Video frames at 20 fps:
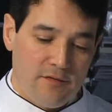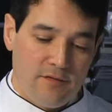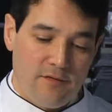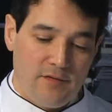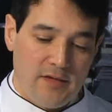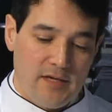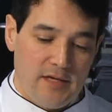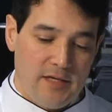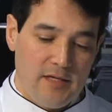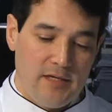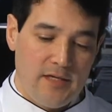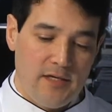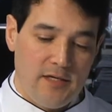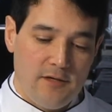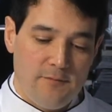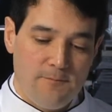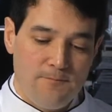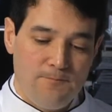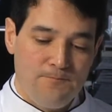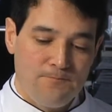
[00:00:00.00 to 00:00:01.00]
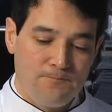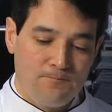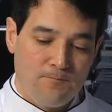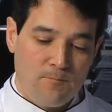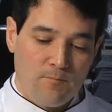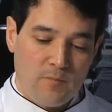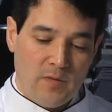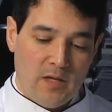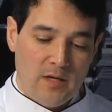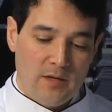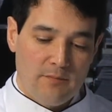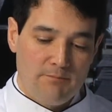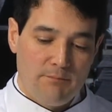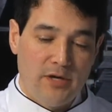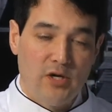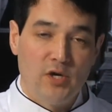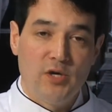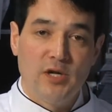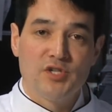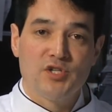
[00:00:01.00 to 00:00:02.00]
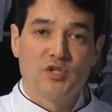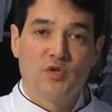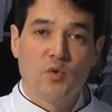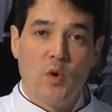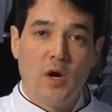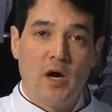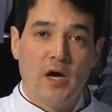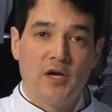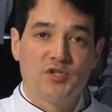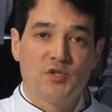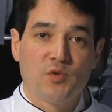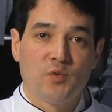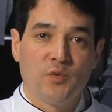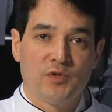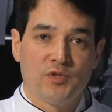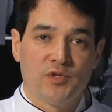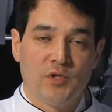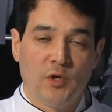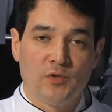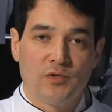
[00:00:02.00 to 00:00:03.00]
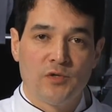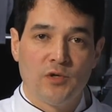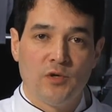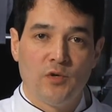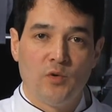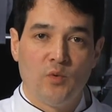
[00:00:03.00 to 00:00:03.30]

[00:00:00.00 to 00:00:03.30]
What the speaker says: The butternut squash risotto